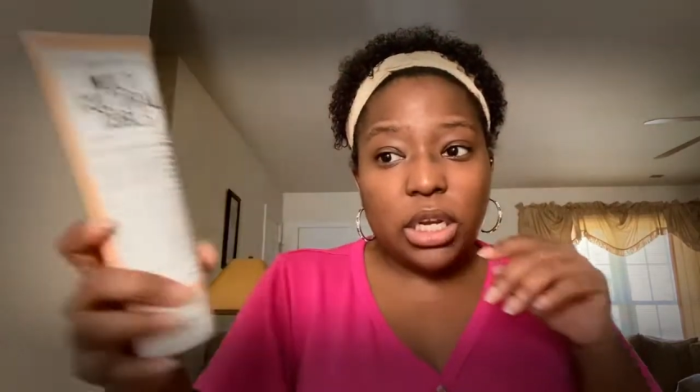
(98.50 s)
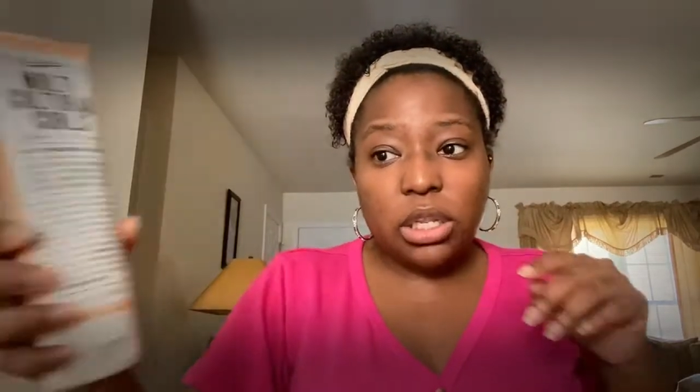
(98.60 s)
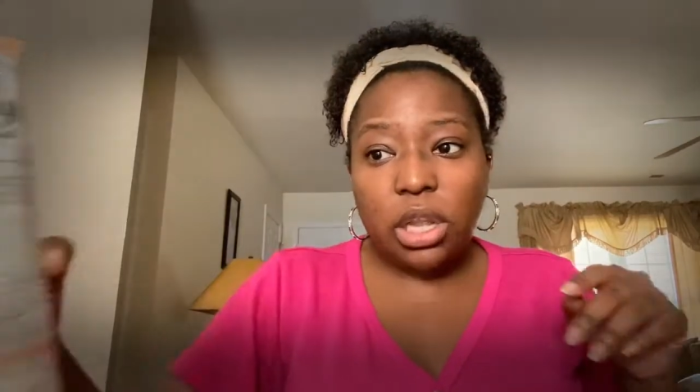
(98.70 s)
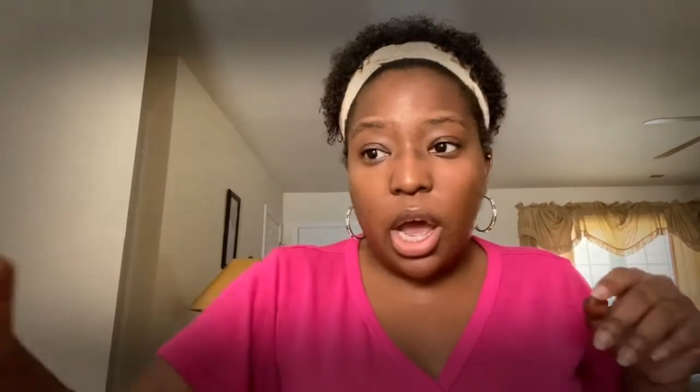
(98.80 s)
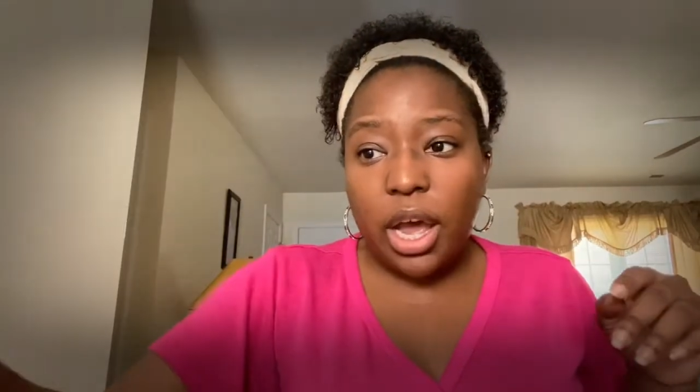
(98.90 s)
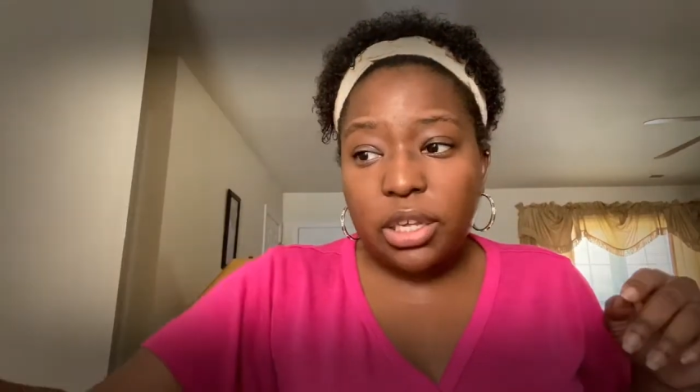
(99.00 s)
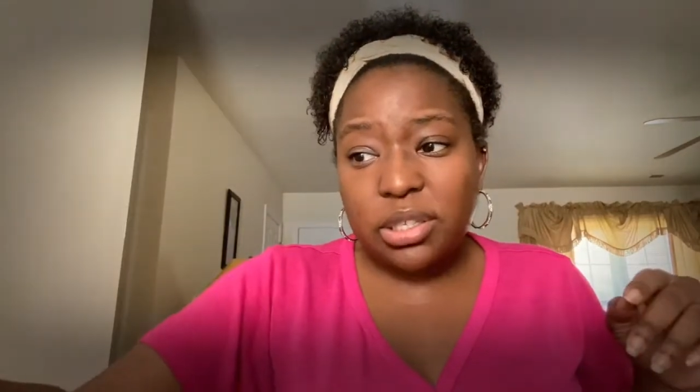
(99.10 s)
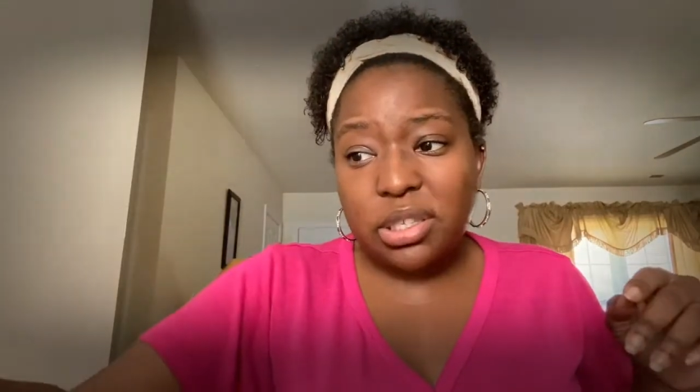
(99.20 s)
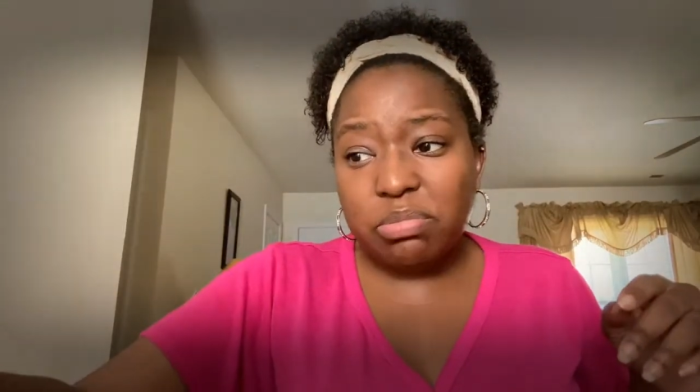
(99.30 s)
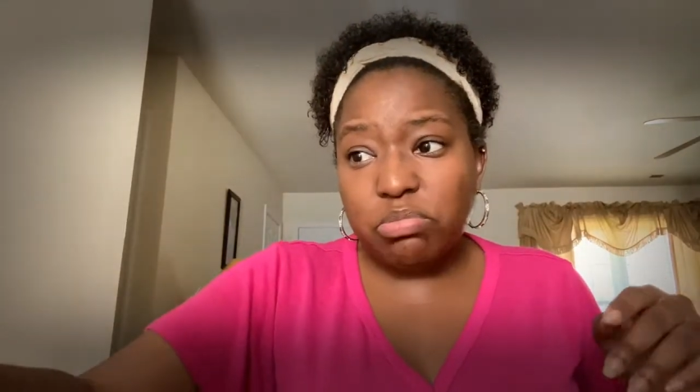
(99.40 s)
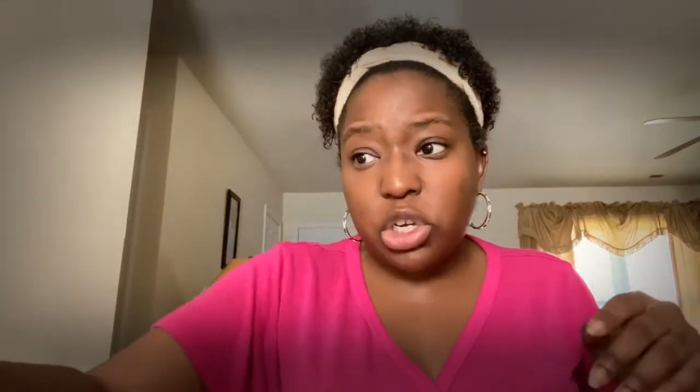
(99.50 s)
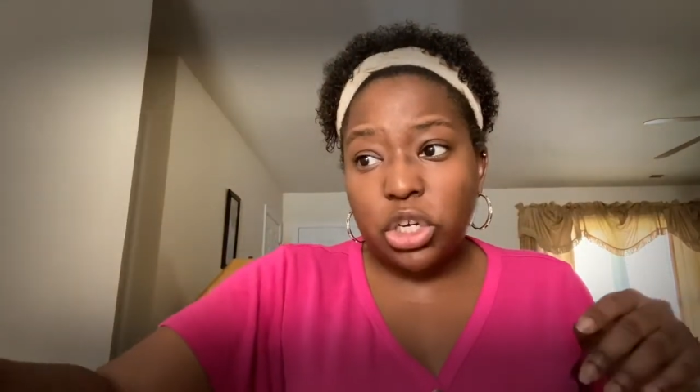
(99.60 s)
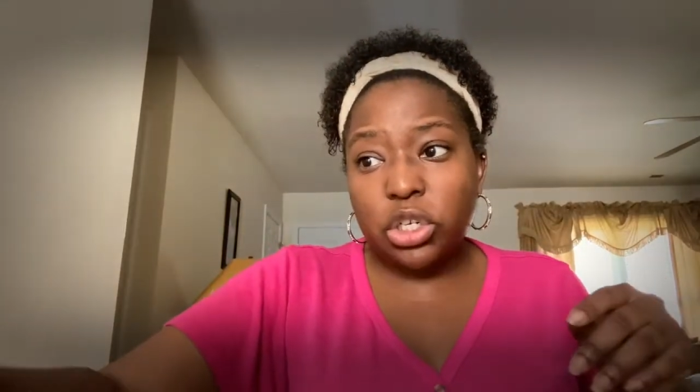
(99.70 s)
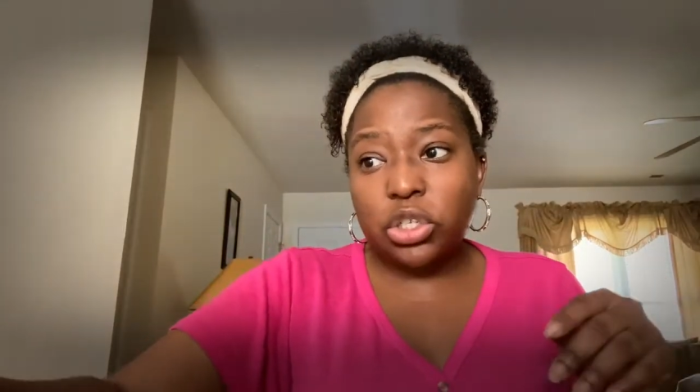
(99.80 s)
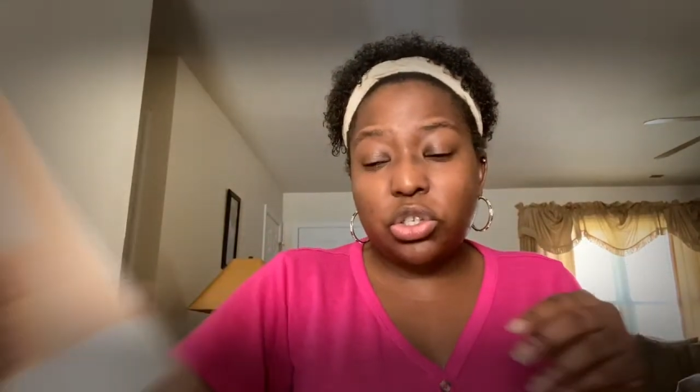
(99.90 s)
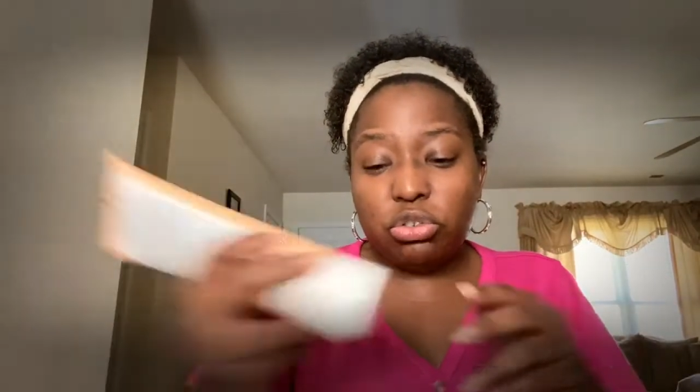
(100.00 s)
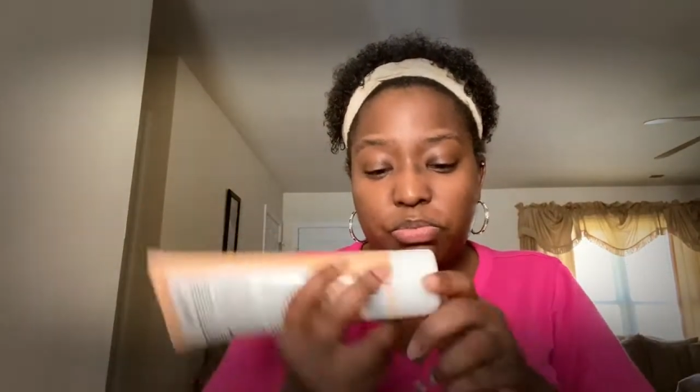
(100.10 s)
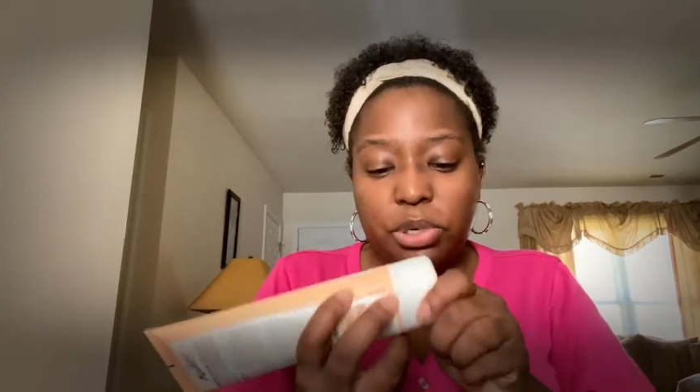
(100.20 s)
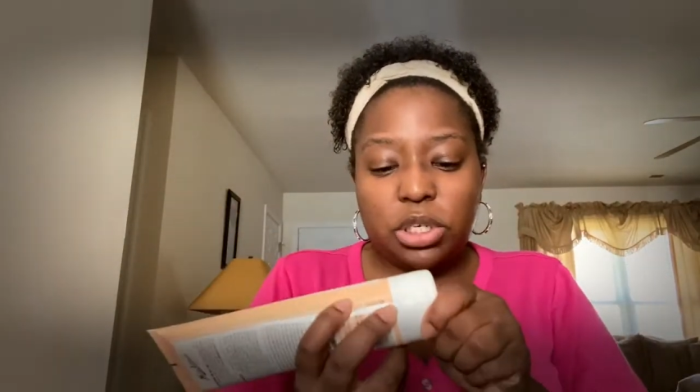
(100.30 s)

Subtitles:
it a lot. It smells super